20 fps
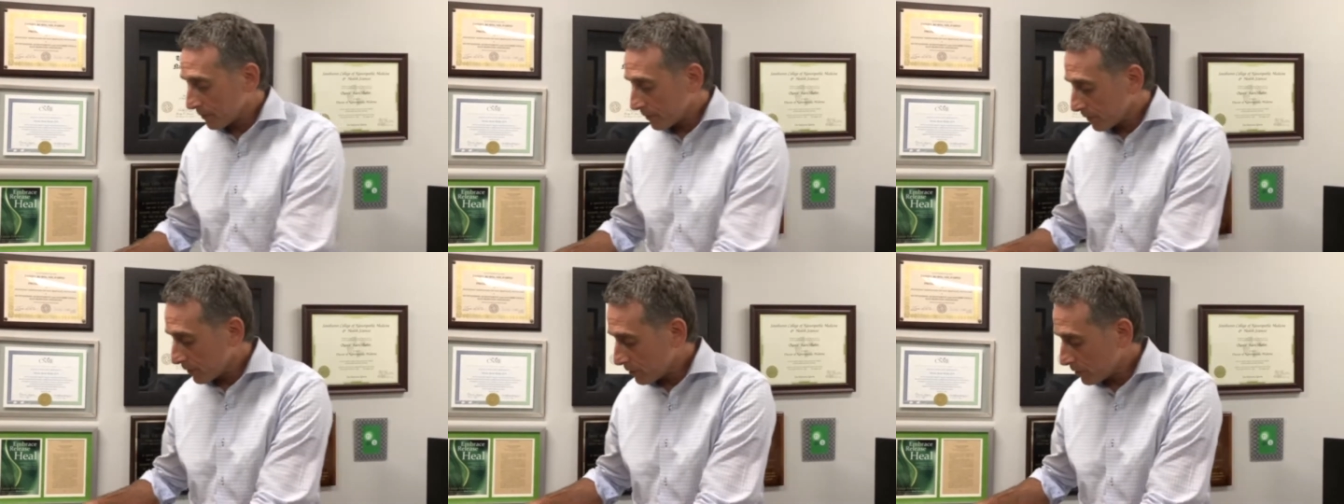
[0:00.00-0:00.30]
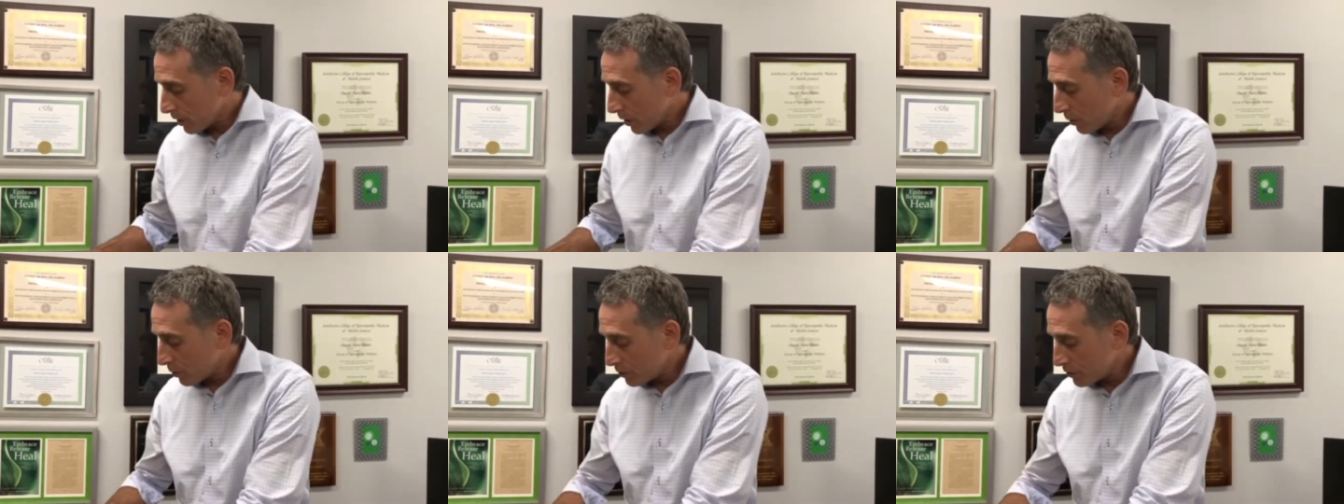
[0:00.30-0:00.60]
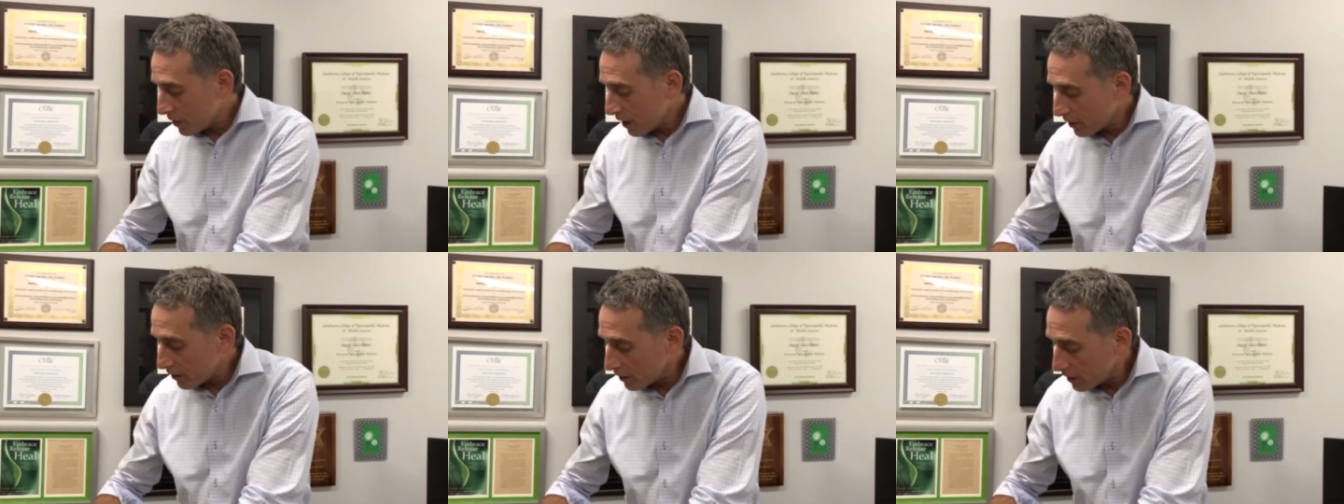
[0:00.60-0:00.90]
So,
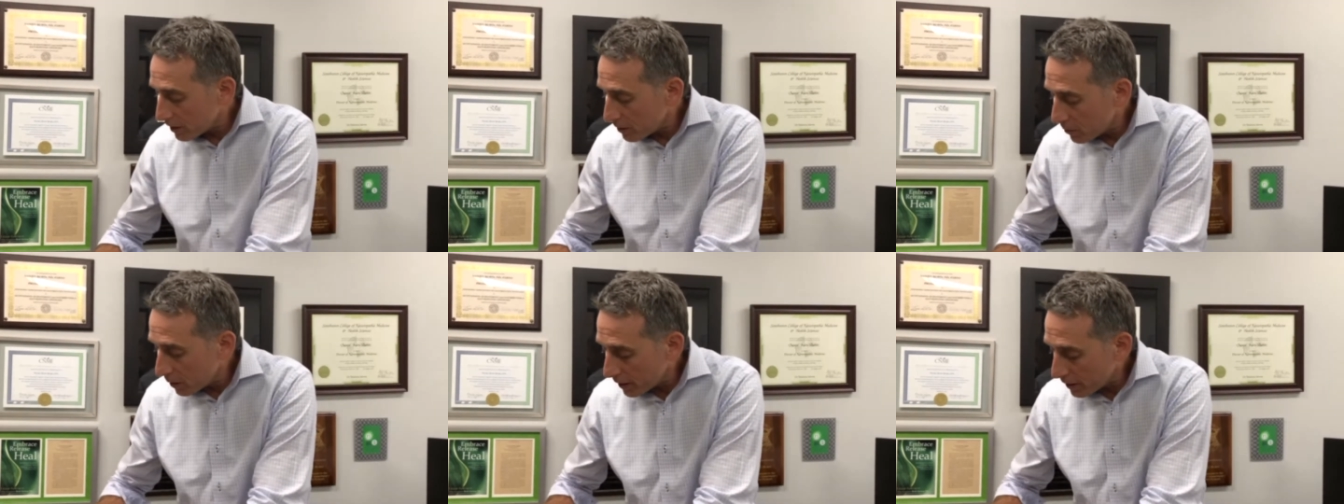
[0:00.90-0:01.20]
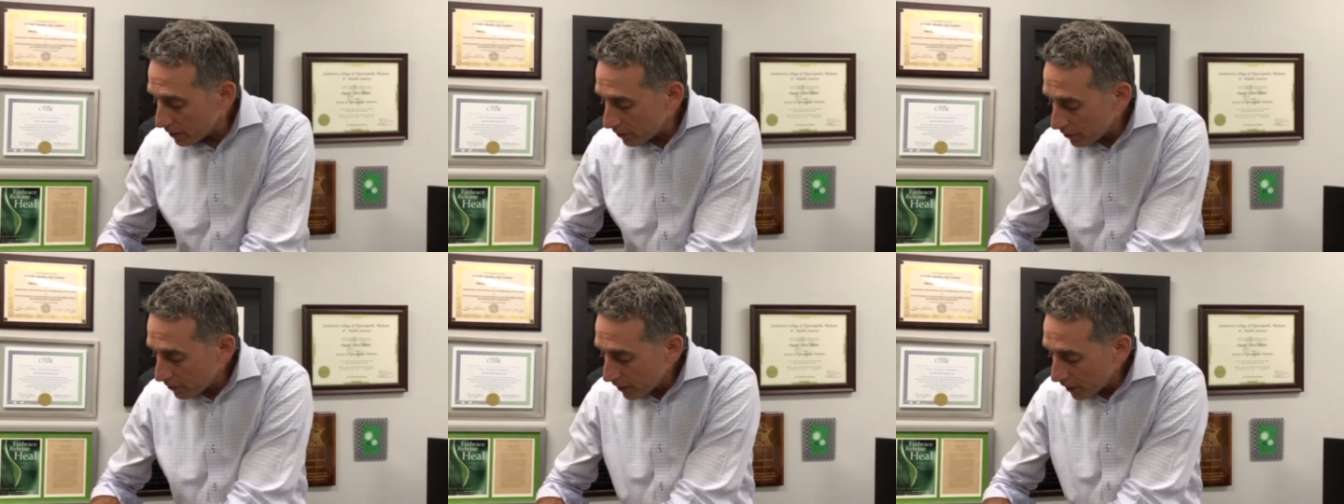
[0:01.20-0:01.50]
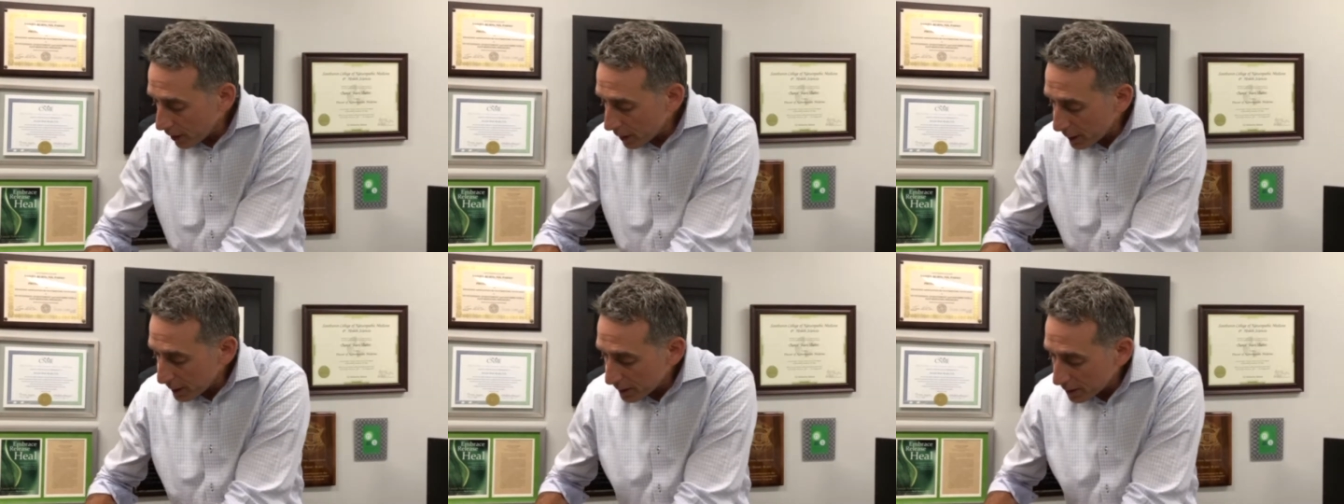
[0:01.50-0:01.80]
generally, what you'll
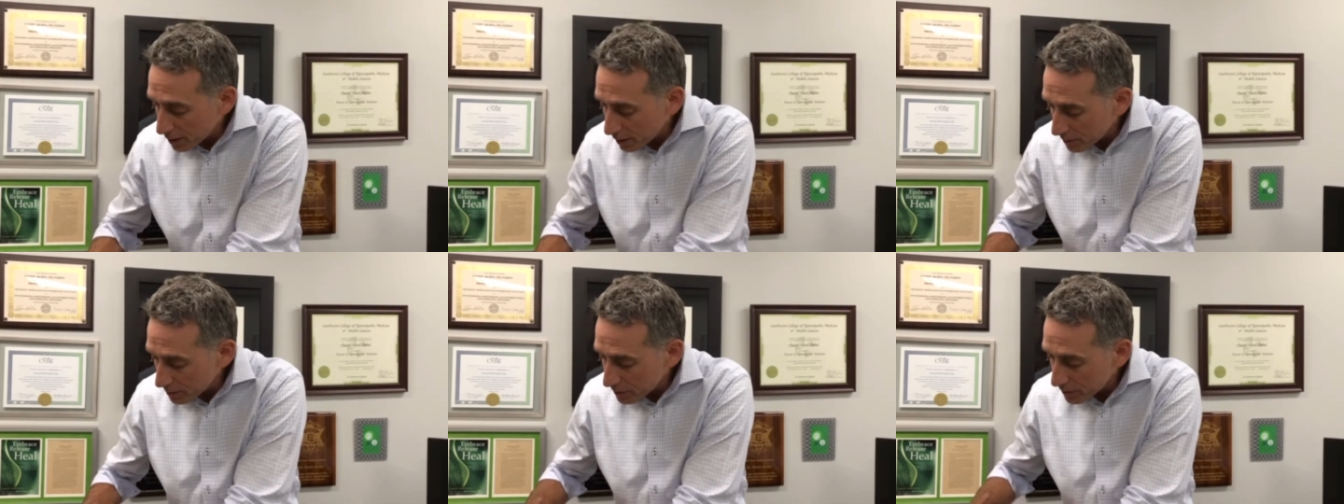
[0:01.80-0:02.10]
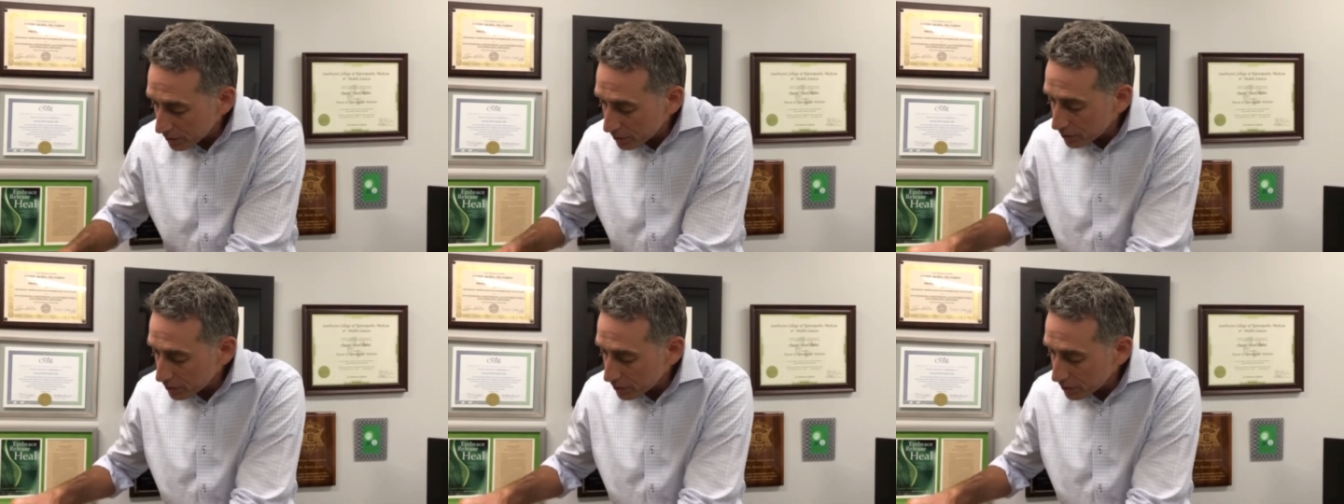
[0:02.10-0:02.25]
find in terms of